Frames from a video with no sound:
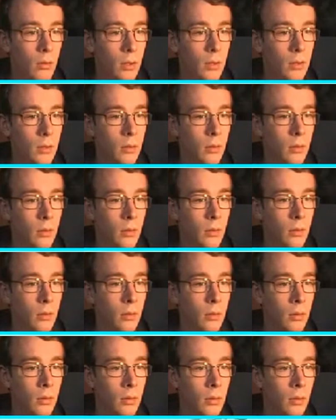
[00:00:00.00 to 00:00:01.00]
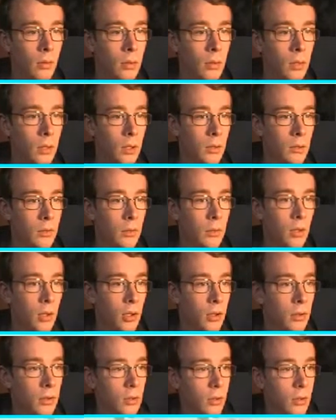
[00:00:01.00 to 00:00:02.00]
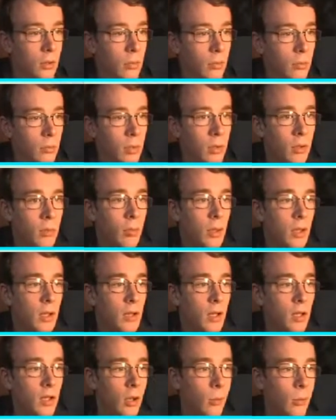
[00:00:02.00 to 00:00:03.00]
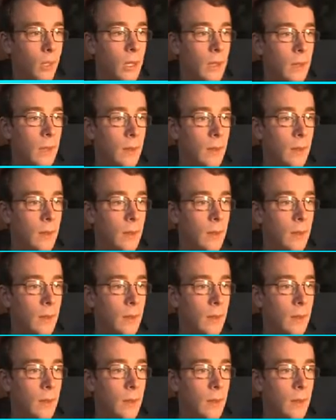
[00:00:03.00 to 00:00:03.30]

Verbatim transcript: that's cool. Used Gust. Please don't kill me.